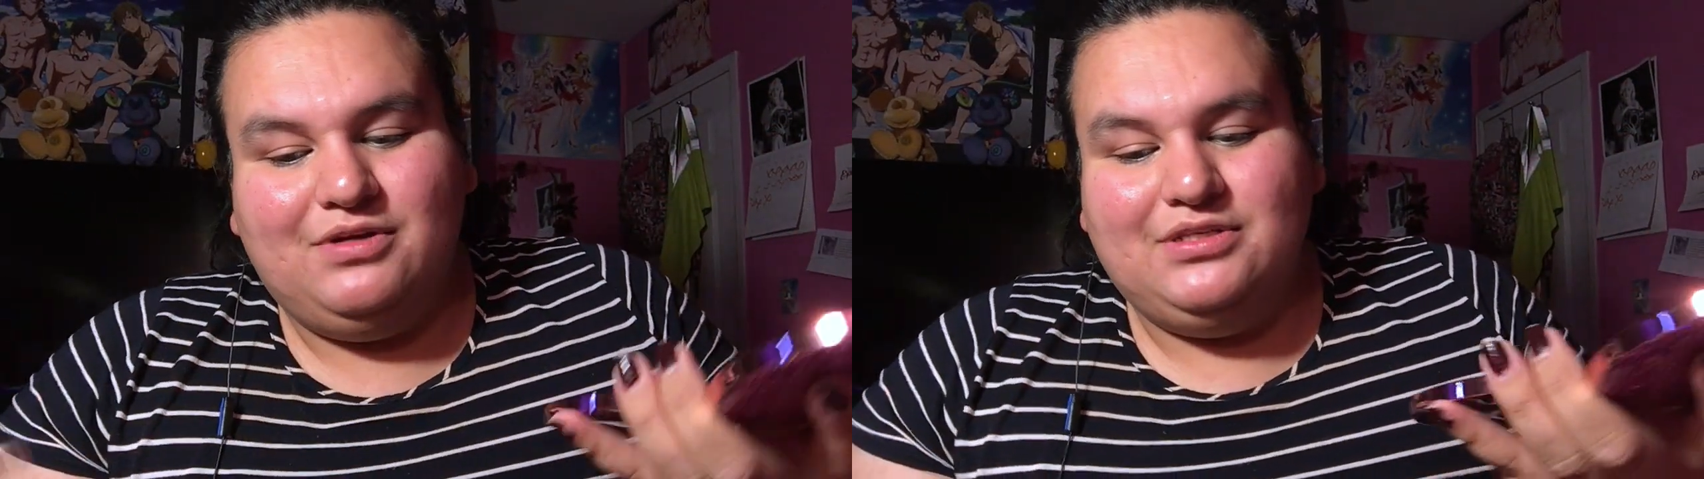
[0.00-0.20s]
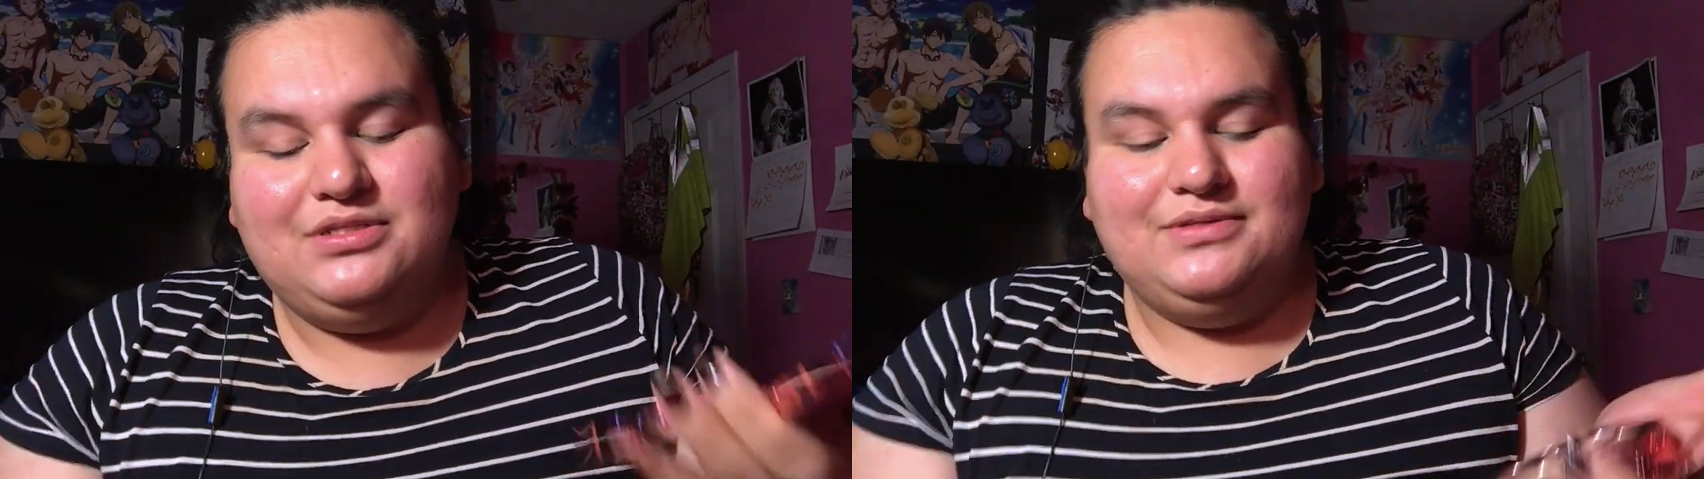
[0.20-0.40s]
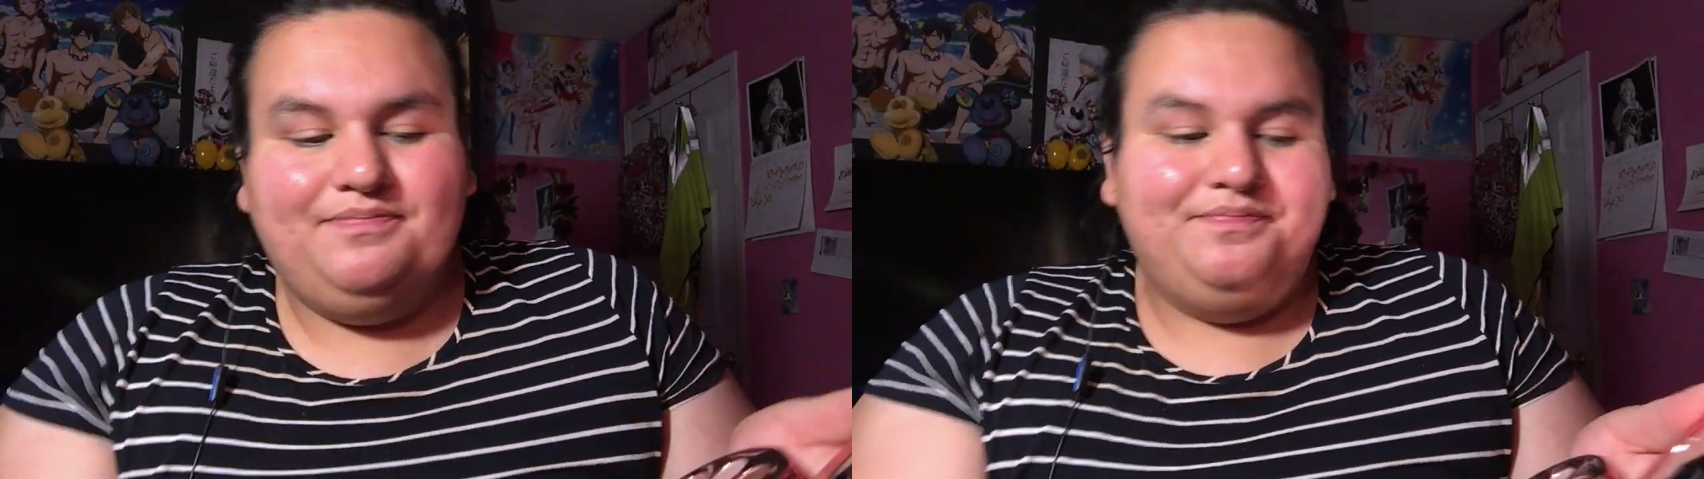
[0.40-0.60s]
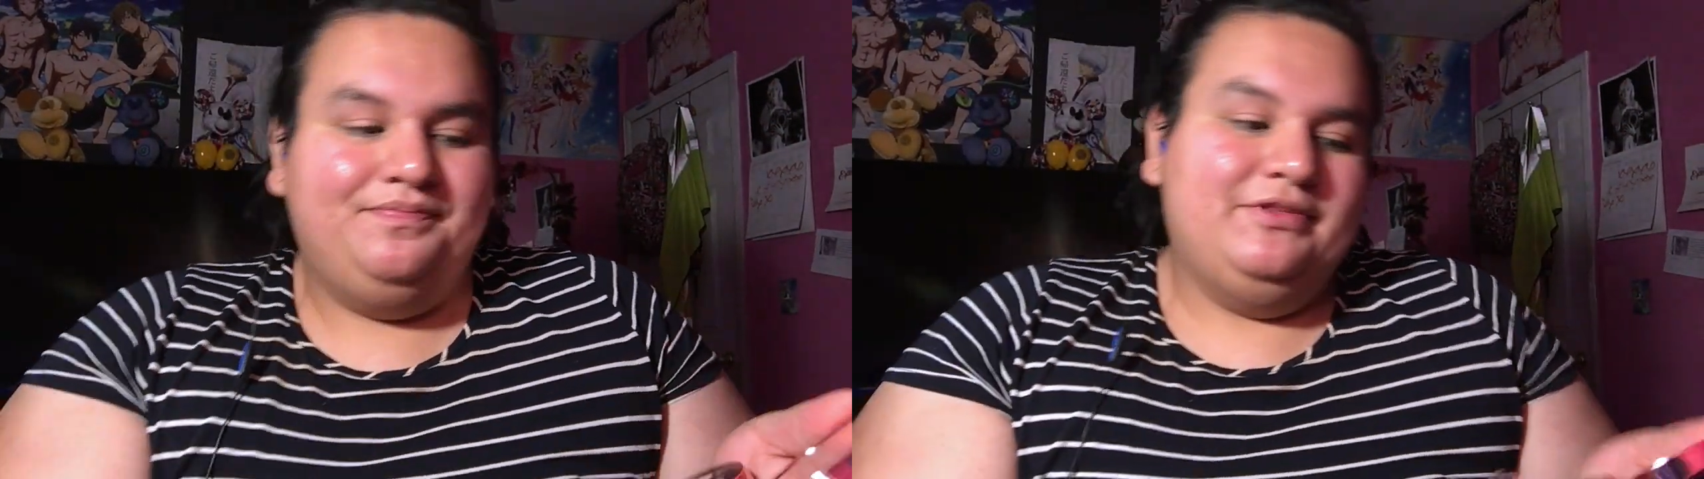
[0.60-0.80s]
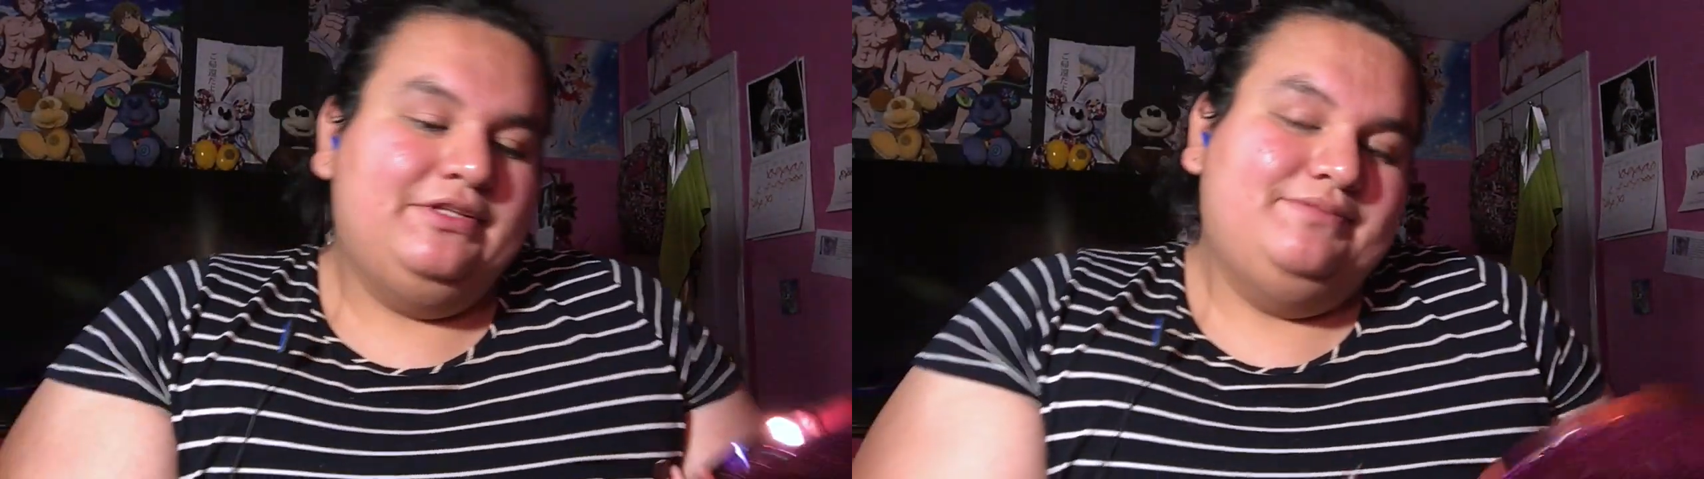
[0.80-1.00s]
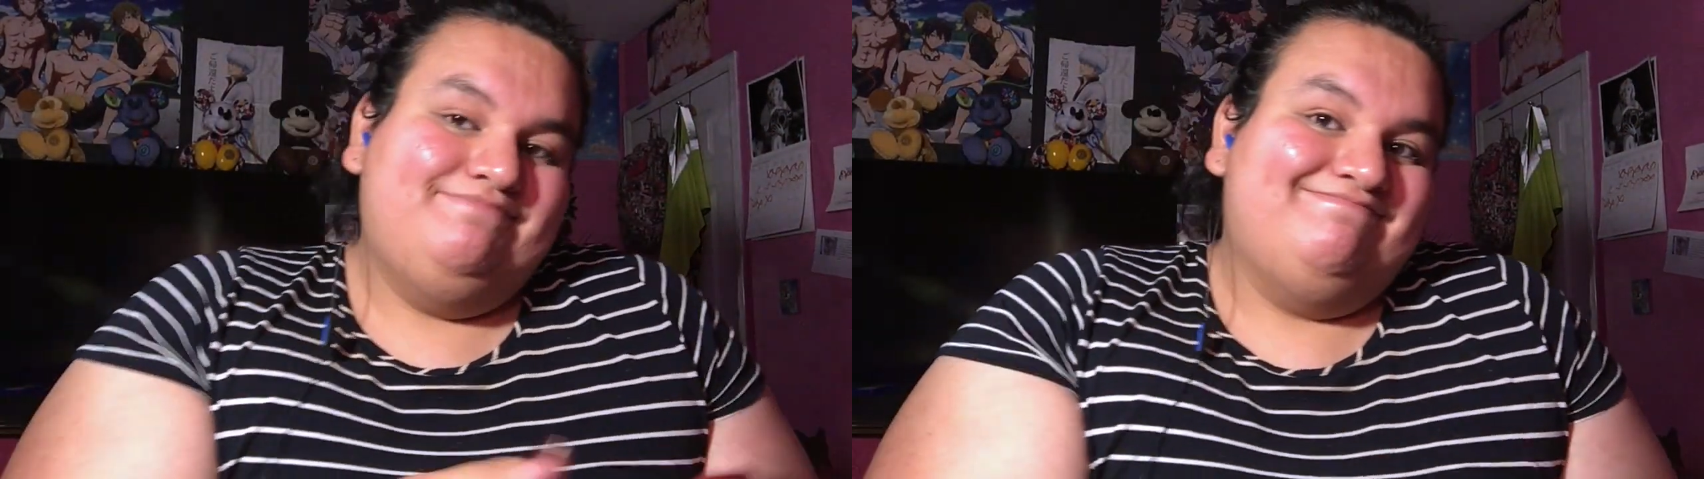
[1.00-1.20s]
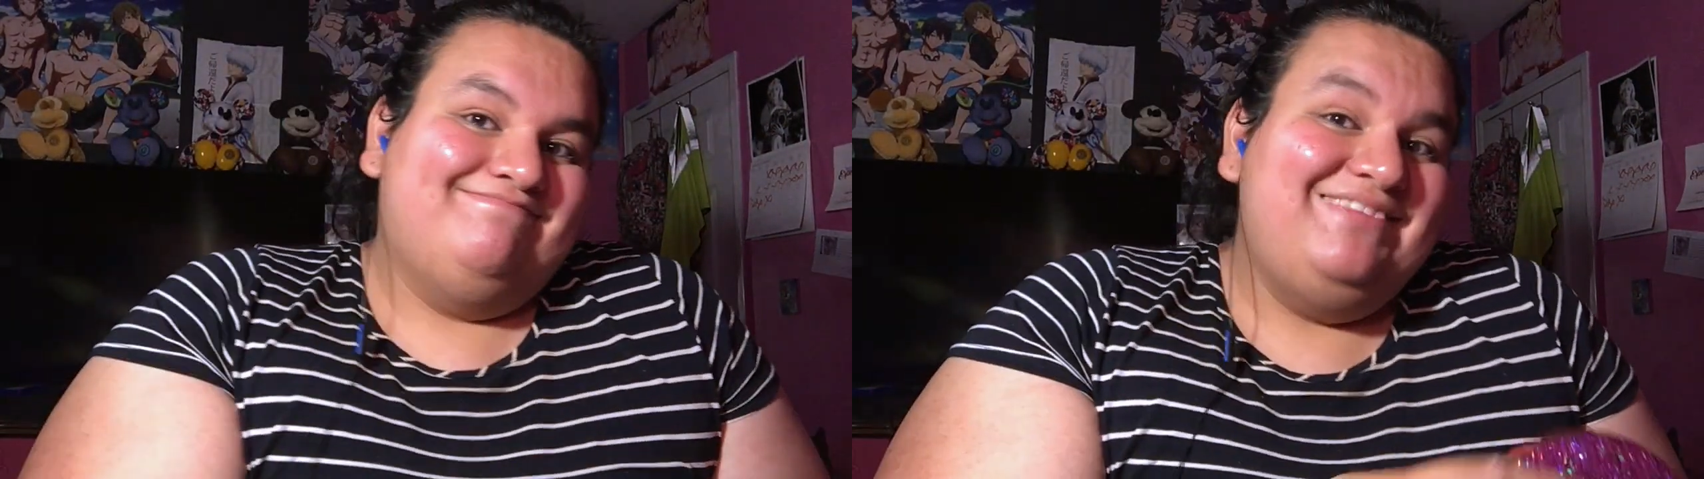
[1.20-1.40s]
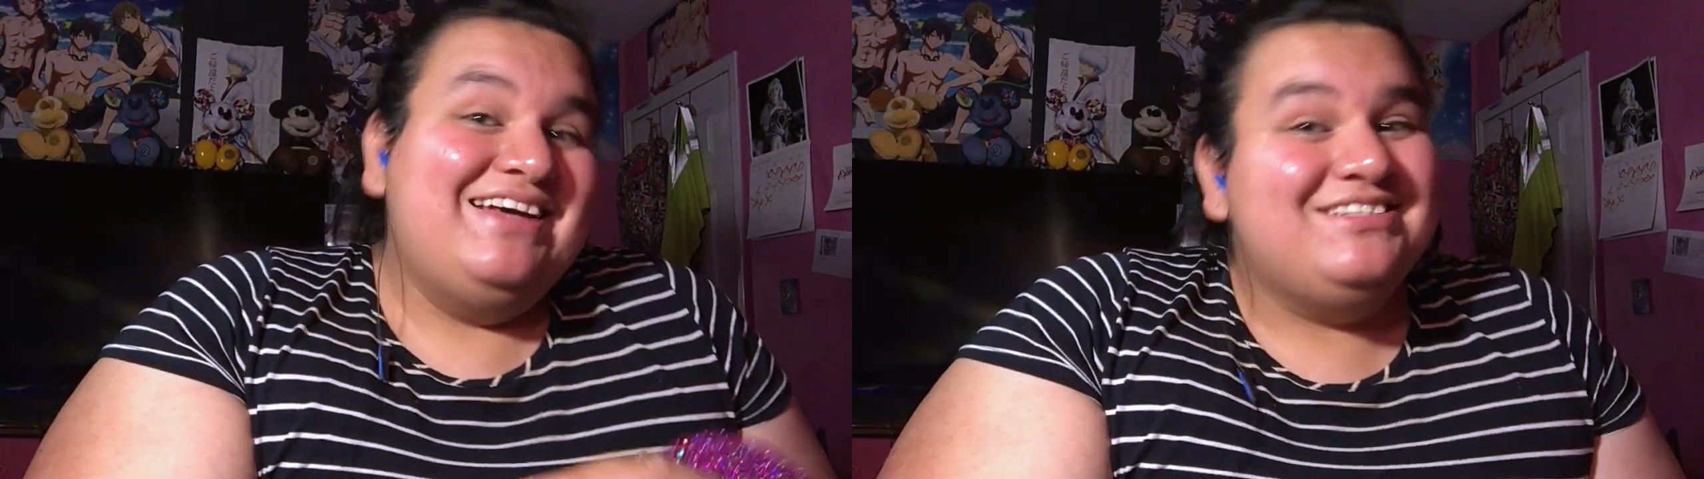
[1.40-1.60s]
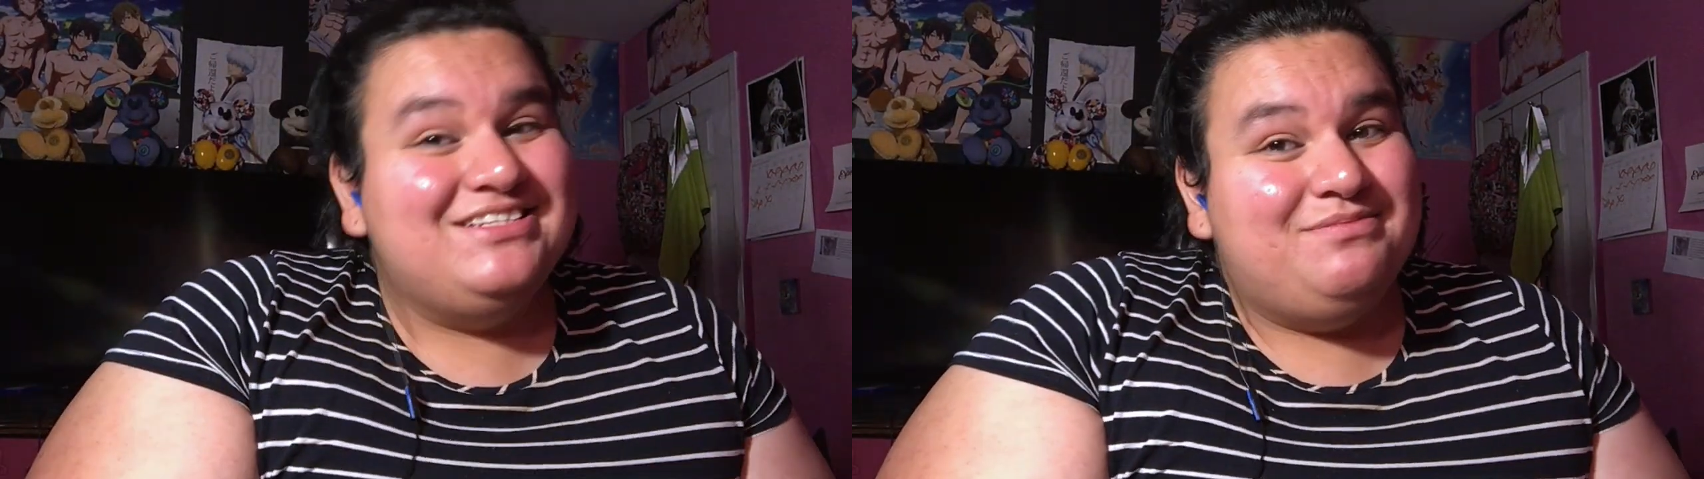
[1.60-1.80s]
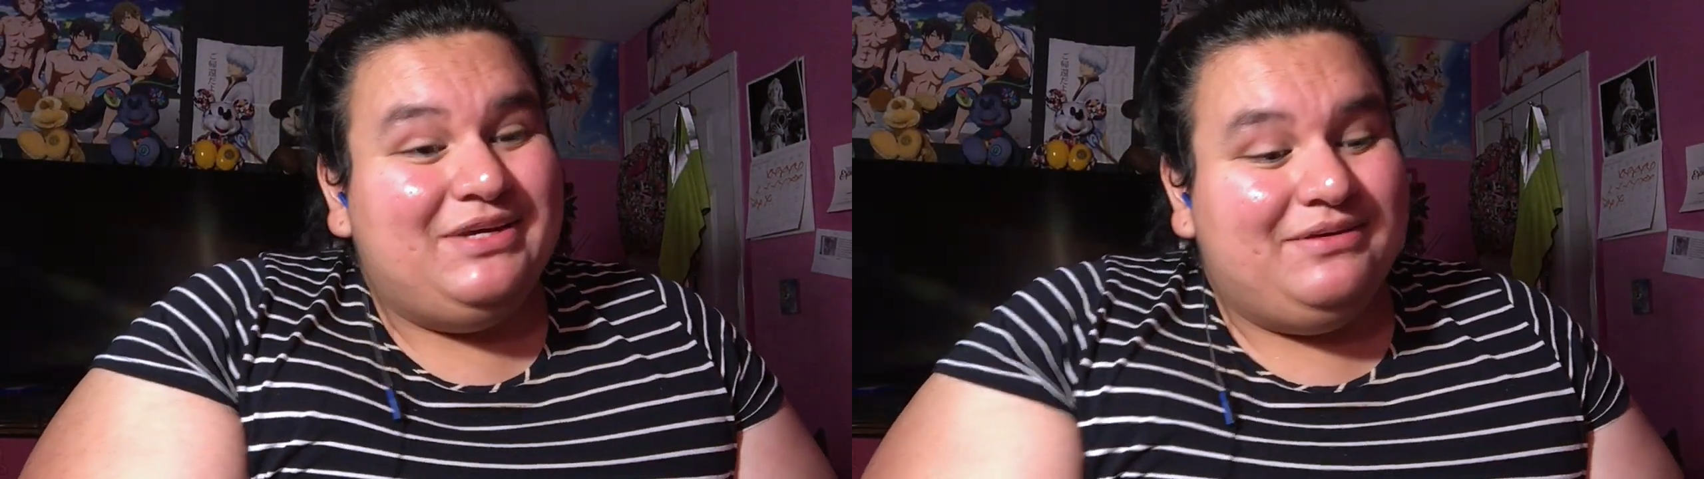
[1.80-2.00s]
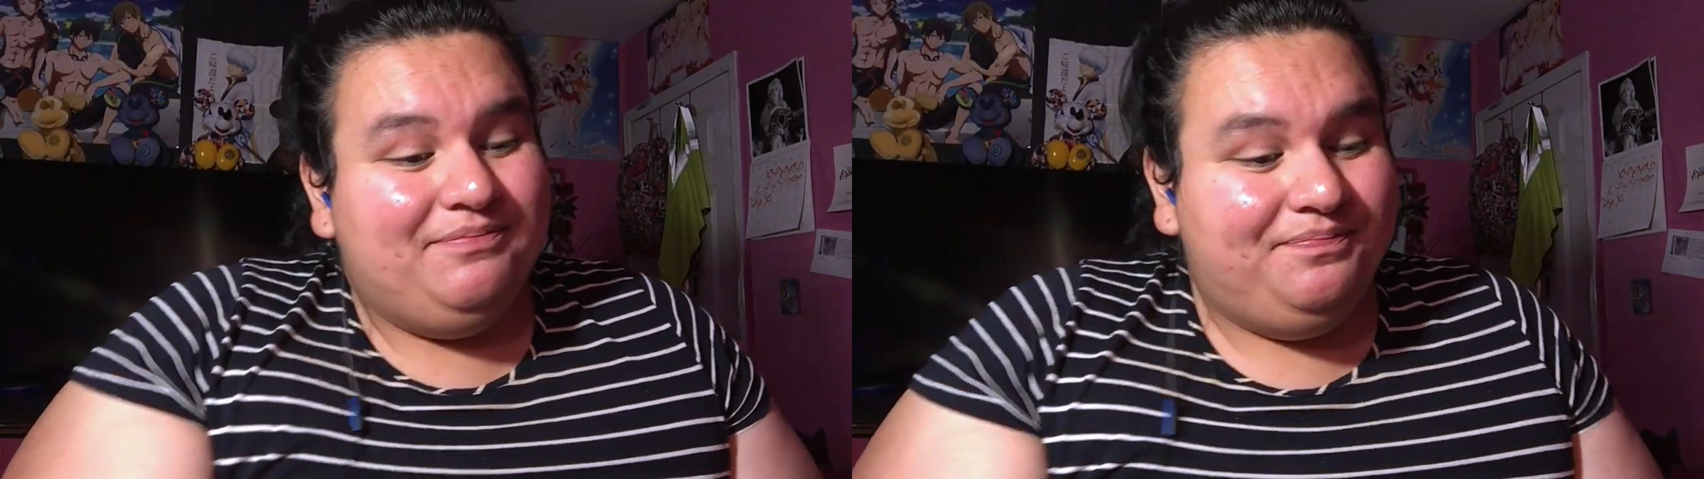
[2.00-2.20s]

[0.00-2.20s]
ones. That's just me.